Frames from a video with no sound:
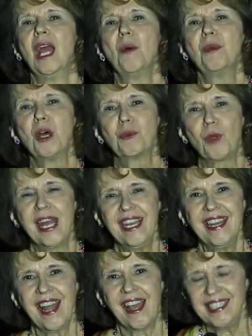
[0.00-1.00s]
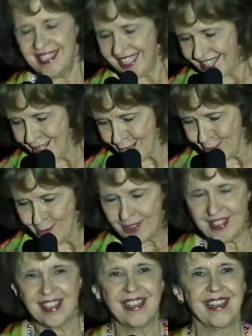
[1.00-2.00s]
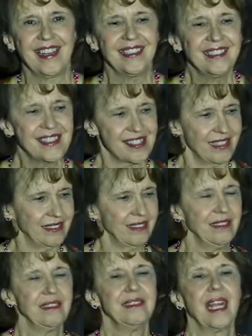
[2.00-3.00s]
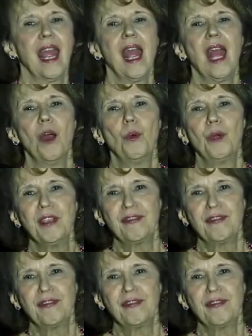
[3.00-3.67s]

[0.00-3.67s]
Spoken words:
But Rudd and I did those things. We